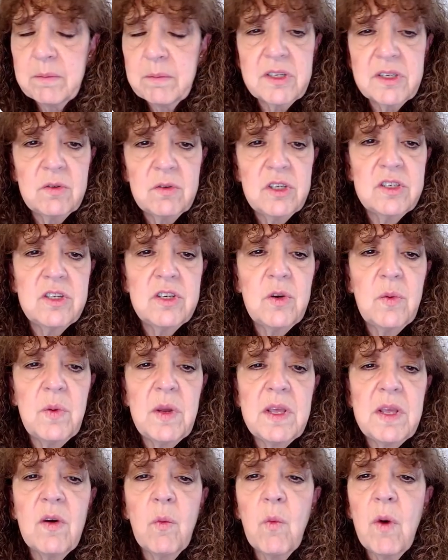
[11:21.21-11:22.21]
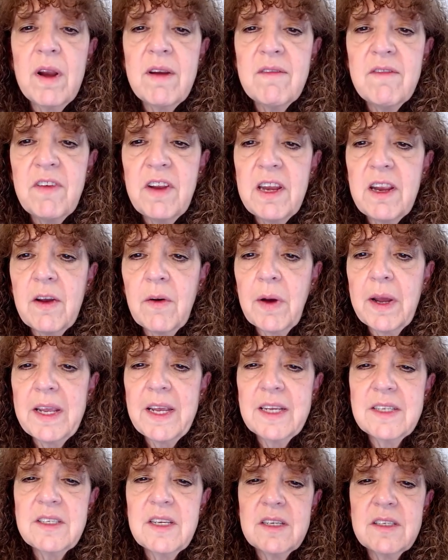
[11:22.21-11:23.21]
So just doing the one video, I
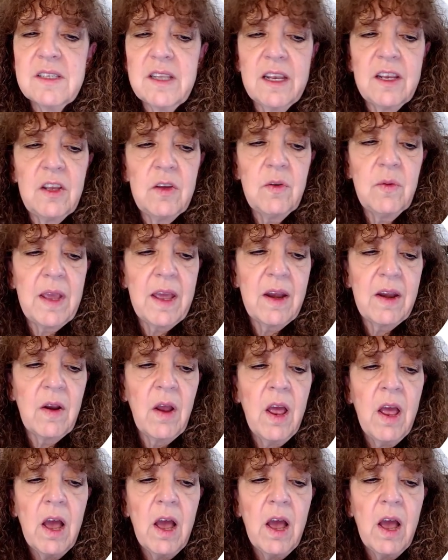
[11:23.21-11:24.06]
guess it's like you get